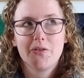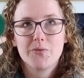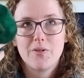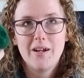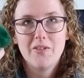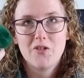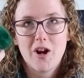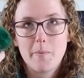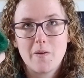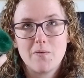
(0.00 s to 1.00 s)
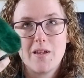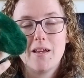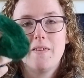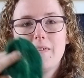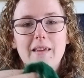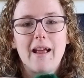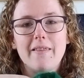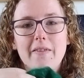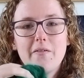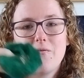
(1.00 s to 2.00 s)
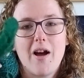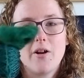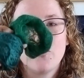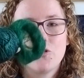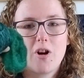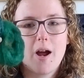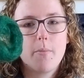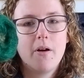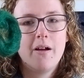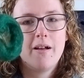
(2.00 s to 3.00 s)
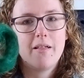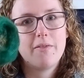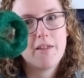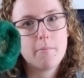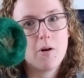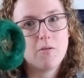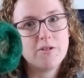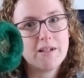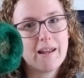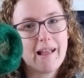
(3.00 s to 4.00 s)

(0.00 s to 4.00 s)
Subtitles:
3 stripes of this, and then the final stripe, them held